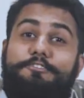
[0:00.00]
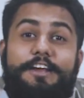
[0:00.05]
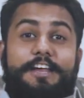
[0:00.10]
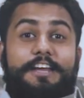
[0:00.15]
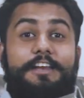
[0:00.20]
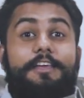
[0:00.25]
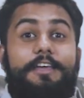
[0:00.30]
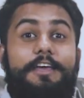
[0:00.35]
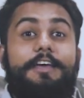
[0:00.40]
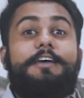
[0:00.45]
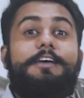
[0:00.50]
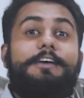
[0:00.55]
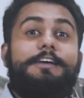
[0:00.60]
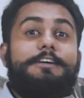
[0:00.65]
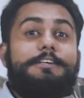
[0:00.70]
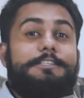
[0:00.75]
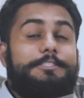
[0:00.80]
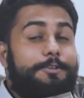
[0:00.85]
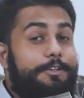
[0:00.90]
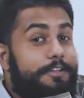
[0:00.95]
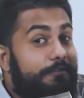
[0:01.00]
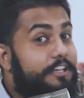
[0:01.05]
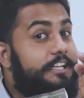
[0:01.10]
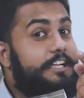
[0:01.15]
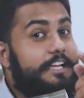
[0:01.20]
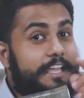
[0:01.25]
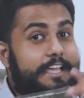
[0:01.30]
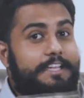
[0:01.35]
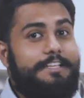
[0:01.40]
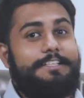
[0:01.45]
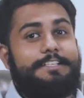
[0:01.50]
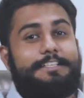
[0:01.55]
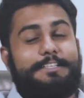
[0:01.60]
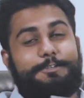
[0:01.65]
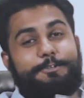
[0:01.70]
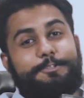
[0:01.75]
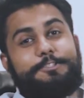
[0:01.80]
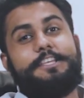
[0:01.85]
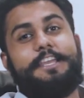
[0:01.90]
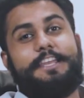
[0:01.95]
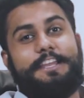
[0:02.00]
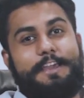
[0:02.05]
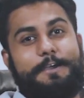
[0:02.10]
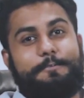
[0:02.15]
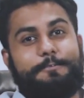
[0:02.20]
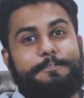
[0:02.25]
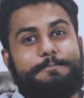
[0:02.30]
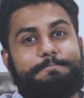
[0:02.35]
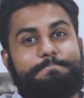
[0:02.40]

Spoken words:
right here. So give it a click and go check it out.